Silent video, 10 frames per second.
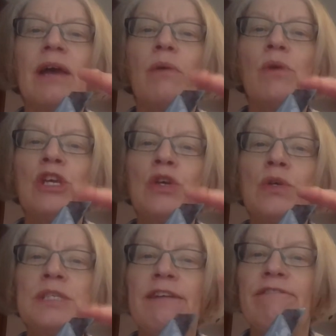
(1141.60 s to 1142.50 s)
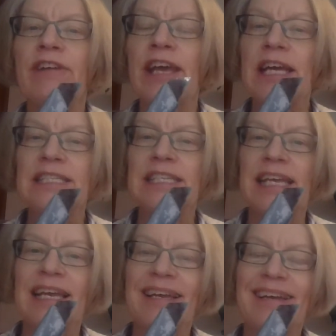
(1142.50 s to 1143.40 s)
We use it for
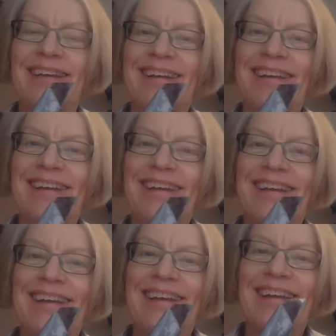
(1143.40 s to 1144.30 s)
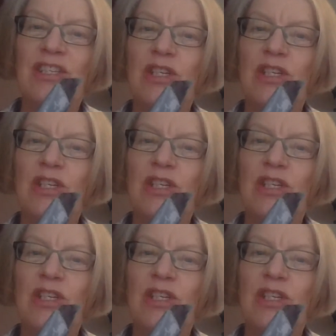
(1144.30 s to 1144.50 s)
cutting. It's